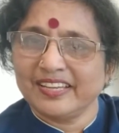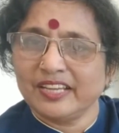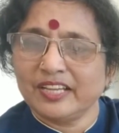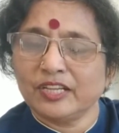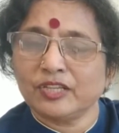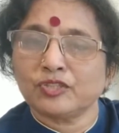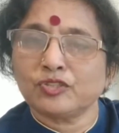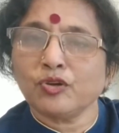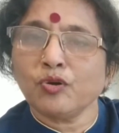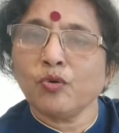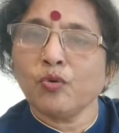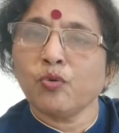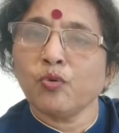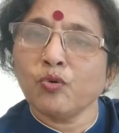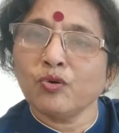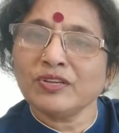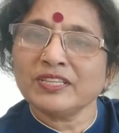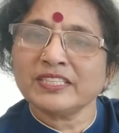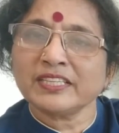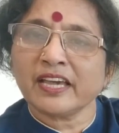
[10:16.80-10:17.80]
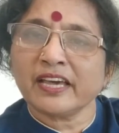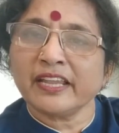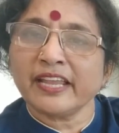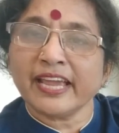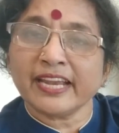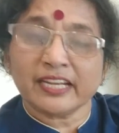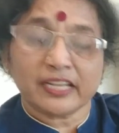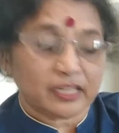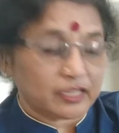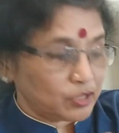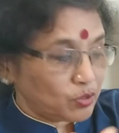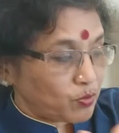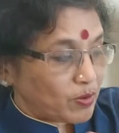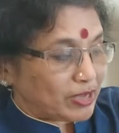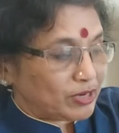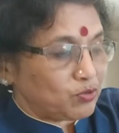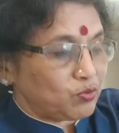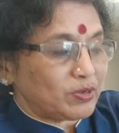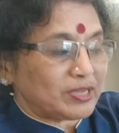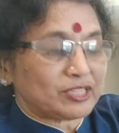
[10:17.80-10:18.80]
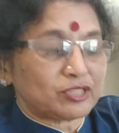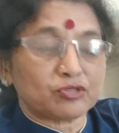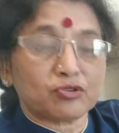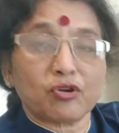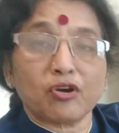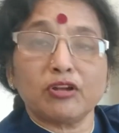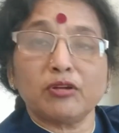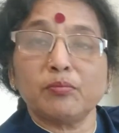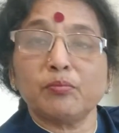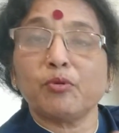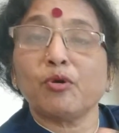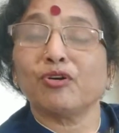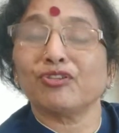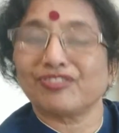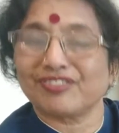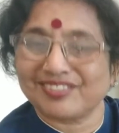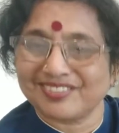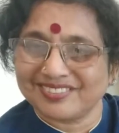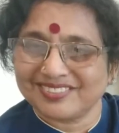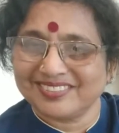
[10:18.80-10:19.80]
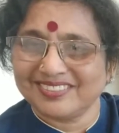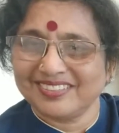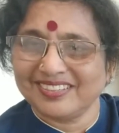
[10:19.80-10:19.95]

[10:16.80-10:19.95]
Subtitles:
So who is correct? The one who has drawn both.